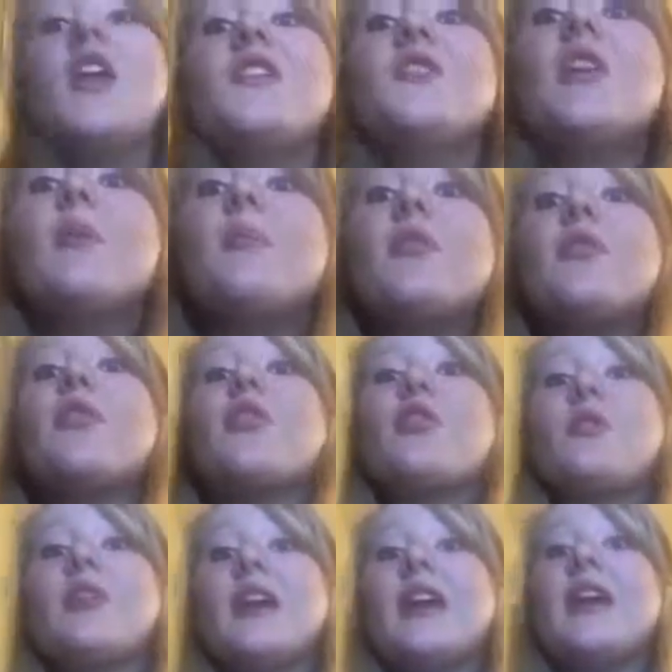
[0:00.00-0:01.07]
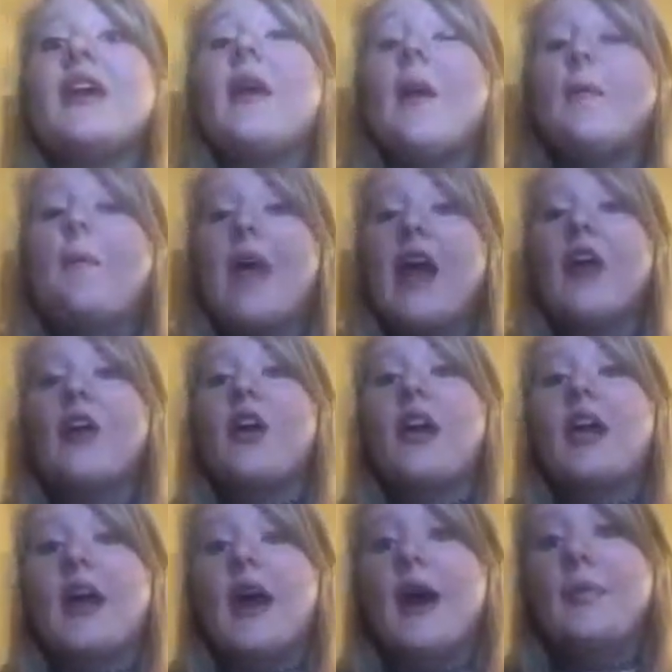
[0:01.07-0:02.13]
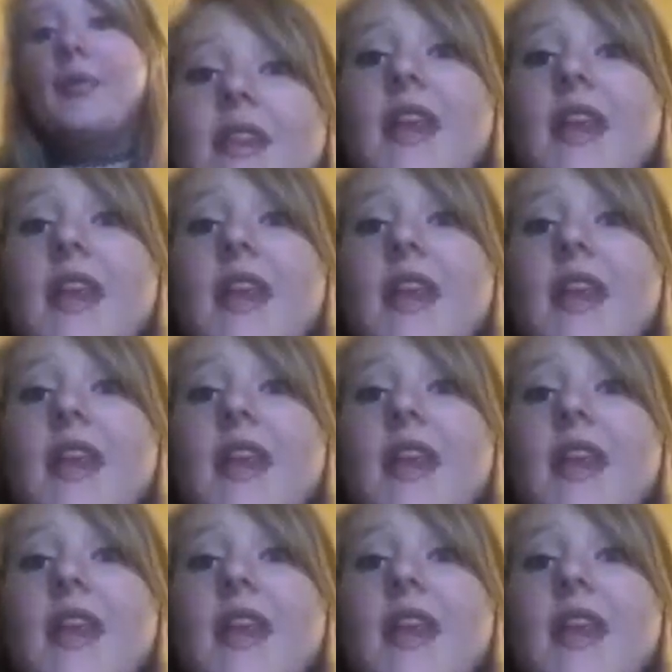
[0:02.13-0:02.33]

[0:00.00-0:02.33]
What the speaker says: Number three, pairing up.